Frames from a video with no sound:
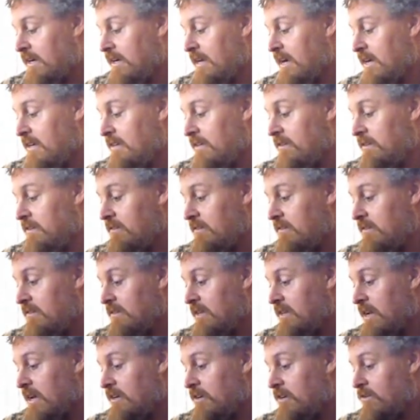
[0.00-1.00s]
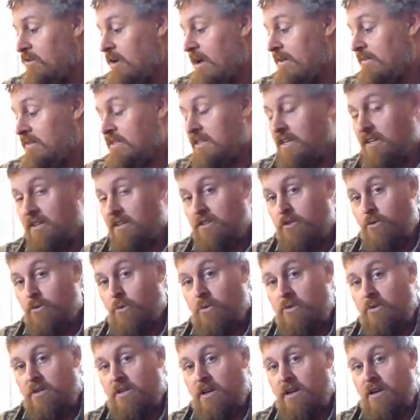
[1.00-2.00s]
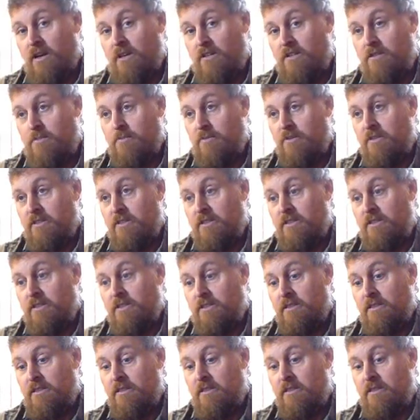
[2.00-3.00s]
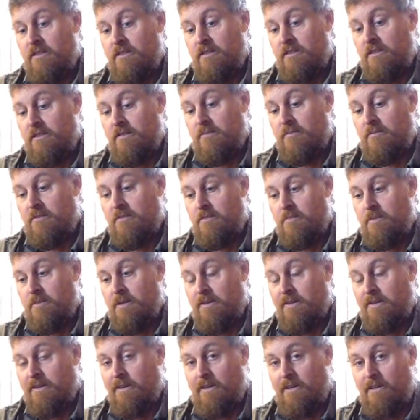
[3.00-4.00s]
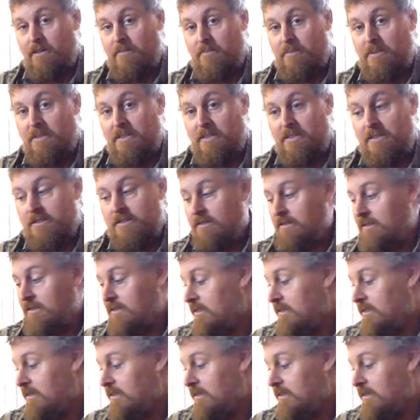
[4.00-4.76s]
kind of gravitated toward the Osprey. It's an American company.